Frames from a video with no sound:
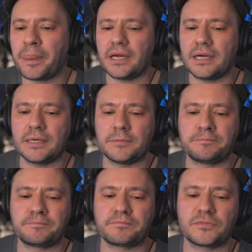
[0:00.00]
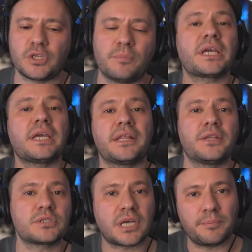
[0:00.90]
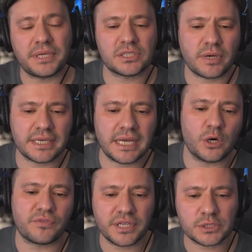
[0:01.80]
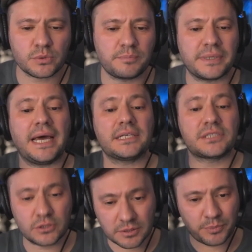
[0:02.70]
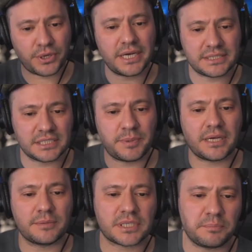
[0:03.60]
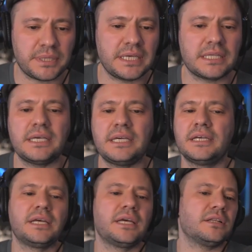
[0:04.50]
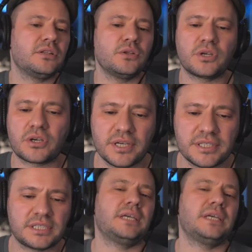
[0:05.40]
So I'm looking at those companies right now over this one, but at a certain price, this becomes completely ludicrous,